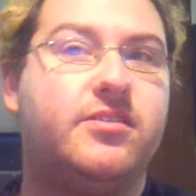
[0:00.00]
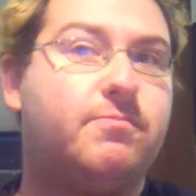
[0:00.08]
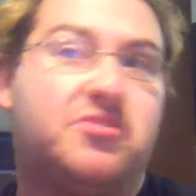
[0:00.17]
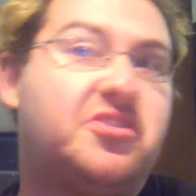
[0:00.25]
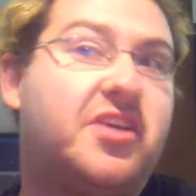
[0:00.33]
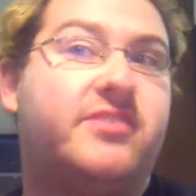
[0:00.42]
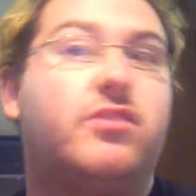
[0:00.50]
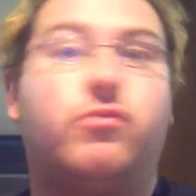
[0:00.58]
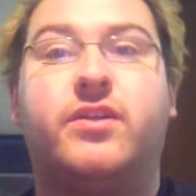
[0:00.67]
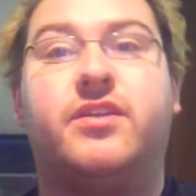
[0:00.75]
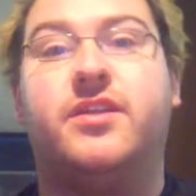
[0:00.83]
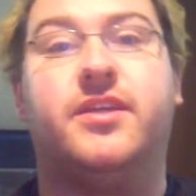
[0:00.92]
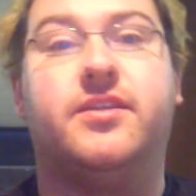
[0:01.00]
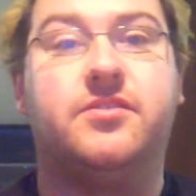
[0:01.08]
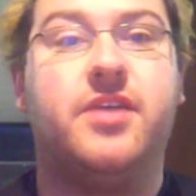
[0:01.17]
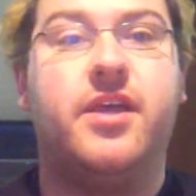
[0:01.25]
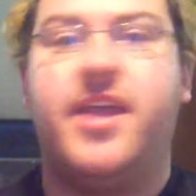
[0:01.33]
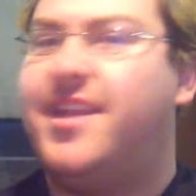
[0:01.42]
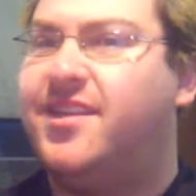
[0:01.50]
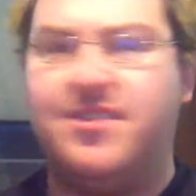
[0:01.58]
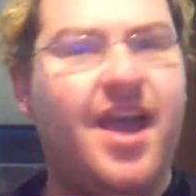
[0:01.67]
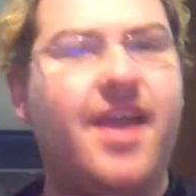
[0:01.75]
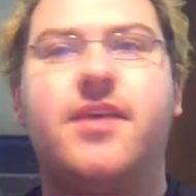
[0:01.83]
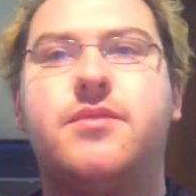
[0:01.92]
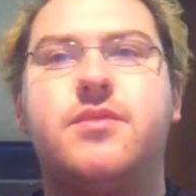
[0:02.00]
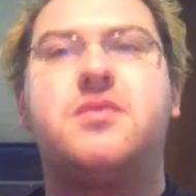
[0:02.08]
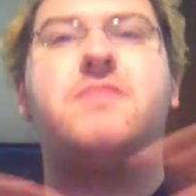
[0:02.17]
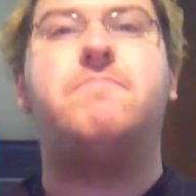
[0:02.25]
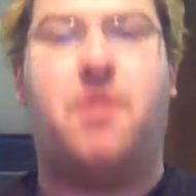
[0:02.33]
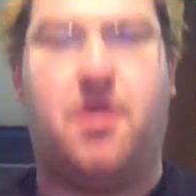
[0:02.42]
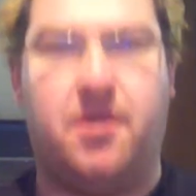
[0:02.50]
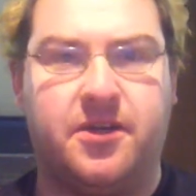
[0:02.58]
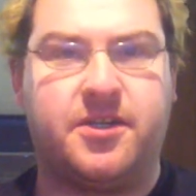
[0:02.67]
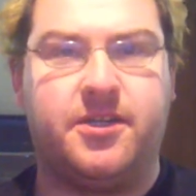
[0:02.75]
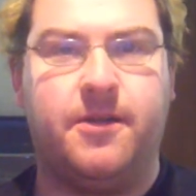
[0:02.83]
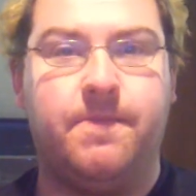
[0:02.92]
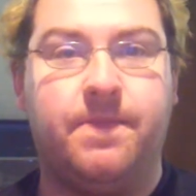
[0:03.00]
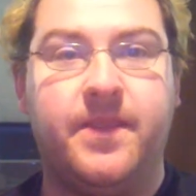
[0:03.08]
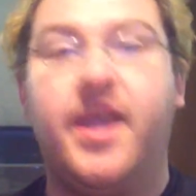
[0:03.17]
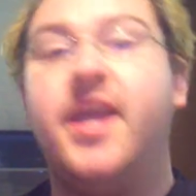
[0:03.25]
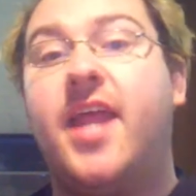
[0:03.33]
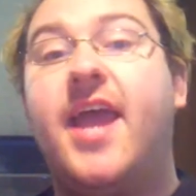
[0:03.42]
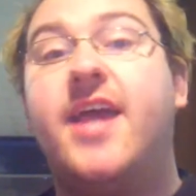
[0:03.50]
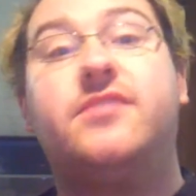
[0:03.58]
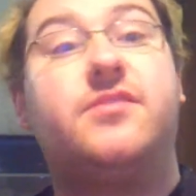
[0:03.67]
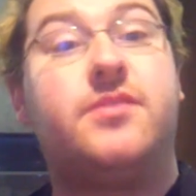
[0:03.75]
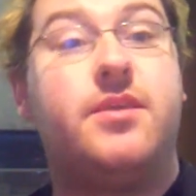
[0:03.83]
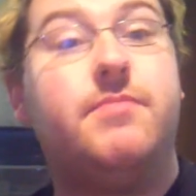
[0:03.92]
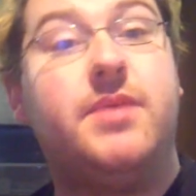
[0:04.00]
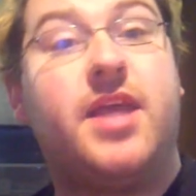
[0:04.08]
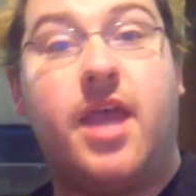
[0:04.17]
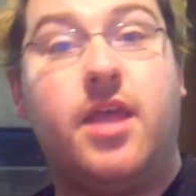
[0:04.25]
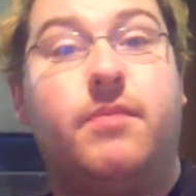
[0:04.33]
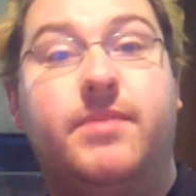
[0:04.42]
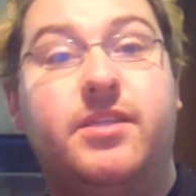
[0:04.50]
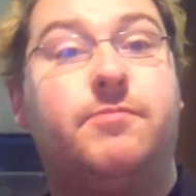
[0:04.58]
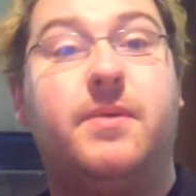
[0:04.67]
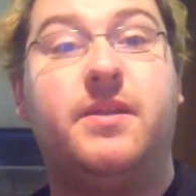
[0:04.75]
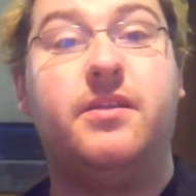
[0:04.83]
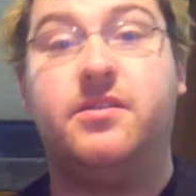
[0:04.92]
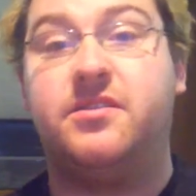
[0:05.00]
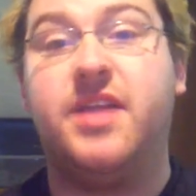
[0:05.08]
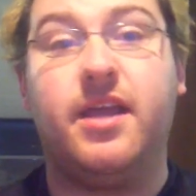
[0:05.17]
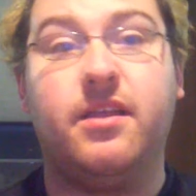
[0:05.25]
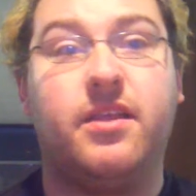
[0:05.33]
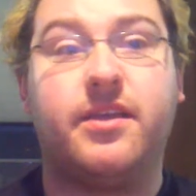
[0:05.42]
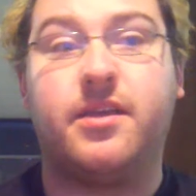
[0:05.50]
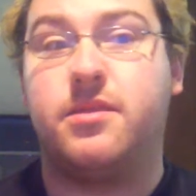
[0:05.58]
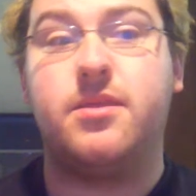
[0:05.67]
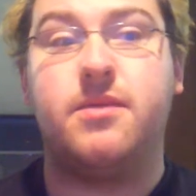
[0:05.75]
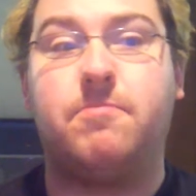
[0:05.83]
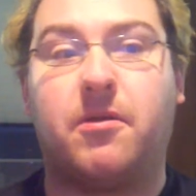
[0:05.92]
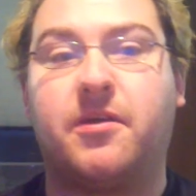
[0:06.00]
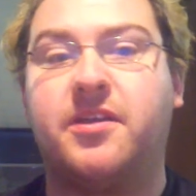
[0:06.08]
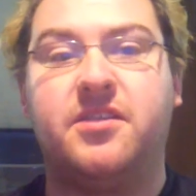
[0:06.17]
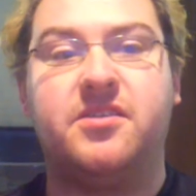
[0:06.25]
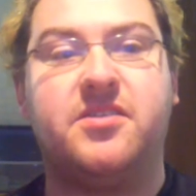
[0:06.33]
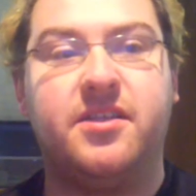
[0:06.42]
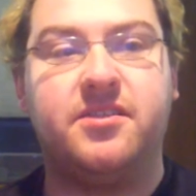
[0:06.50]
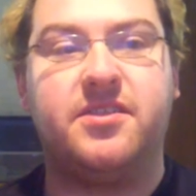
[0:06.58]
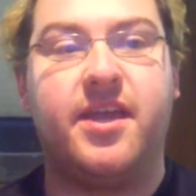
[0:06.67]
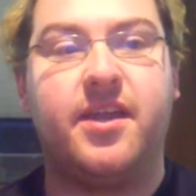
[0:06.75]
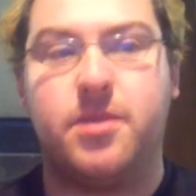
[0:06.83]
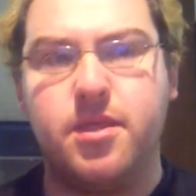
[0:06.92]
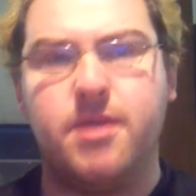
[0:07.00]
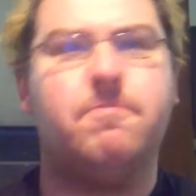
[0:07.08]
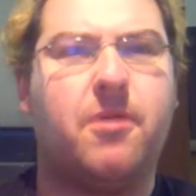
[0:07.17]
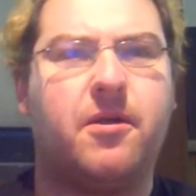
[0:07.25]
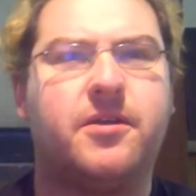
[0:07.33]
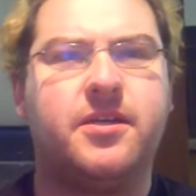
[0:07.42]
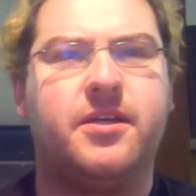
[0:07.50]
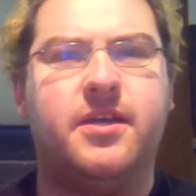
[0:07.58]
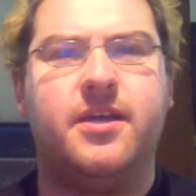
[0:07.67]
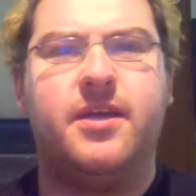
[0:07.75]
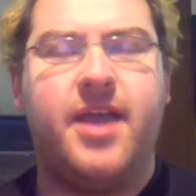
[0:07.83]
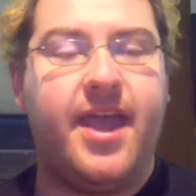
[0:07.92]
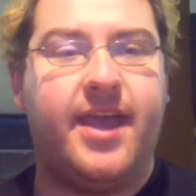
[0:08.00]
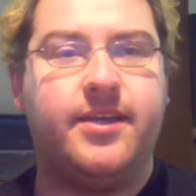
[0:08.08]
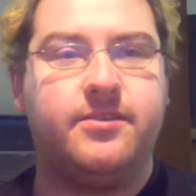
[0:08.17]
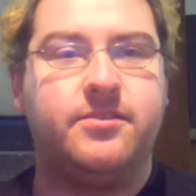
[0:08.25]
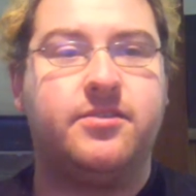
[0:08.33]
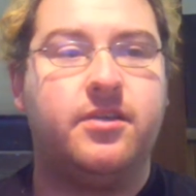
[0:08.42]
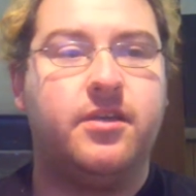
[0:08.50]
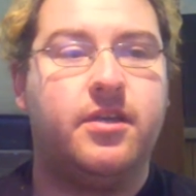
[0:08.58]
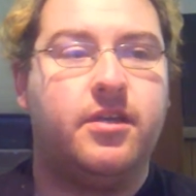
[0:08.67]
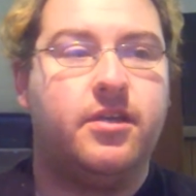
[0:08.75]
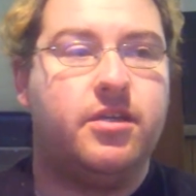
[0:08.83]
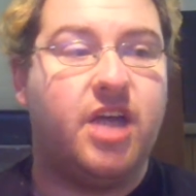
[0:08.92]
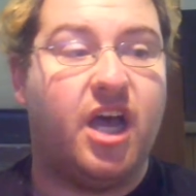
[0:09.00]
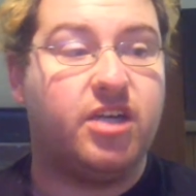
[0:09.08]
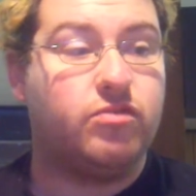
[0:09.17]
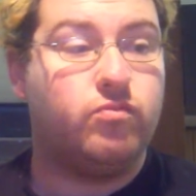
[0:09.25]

precisely what it is. It is not a theme park. It has theming elements, but it is not like a theme park in the sense that a theme park has a